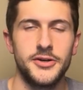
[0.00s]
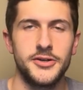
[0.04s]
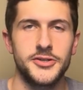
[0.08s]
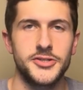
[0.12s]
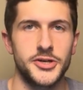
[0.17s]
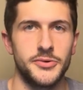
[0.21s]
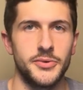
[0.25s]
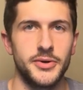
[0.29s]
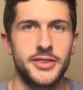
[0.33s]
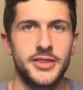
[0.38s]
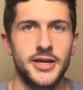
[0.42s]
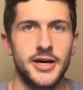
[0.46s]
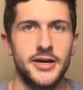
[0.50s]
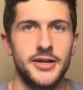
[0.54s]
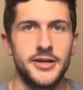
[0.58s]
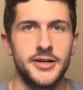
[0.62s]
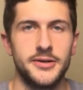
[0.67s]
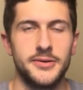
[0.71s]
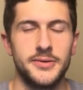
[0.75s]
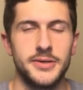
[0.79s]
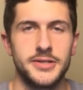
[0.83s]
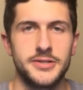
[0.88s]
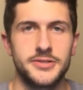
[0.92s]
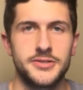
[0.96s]
So with that,
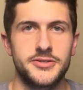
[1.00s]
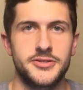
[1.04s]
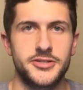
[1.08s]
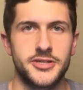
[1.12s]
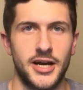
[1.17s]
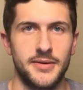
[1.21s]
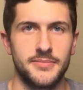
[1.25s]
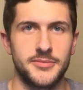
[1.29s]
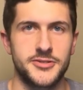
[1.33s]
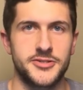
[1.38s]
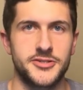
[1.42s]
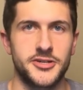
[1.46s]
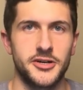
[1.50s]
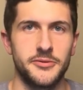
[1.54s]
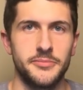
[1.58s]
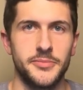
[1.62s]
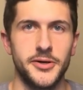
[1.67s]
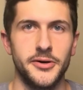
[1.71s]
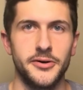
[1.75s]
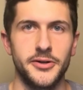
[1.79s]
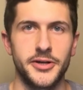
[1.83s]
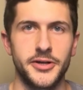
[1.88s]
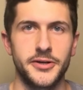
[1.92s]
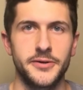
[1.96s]
it was time to start
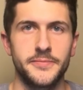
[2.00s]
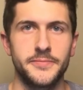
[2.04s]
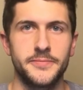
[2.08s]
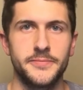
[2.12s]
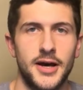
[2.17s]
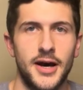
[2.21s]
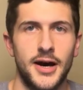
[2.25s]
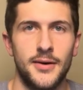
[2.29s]
building.